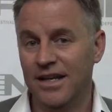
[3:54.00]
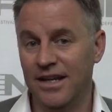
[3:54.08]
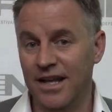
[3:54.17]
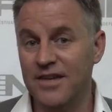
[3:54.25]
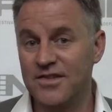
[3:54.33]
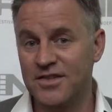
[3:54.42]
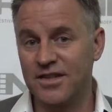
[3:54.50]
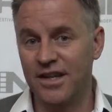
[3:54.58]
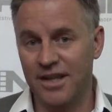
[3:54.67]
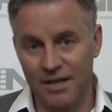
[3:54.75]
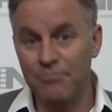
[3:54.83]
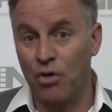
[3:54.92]
is
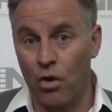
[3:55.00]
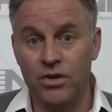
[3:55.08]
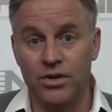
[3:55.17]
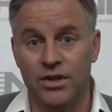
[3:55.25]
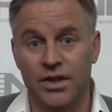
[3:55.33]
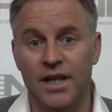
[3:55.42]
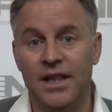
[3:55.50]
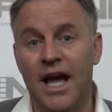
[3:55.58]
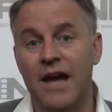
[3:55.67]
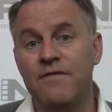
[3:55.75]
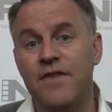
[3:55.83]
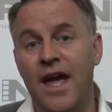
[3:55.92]
important in
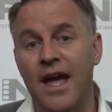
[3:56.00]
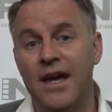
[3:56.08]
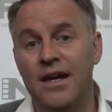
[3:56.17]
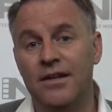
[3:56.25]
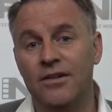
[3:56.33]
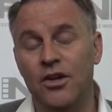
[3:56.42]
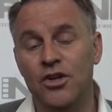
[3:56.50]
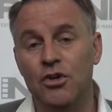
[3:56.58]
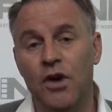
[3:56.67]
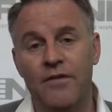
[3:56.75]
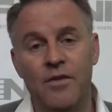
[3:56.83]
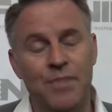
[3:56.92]
life, and
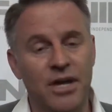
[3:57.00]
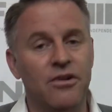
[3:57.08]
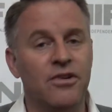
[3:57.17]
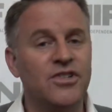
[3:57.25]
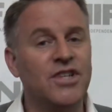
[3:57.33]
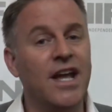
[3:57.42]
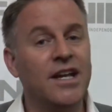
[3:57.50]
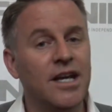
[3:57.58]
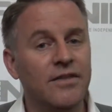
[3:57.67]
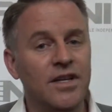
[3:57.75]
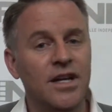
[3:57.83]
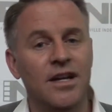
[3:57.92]
you'll have a better understanding
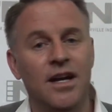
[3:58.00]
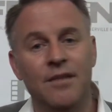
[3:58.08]
of it,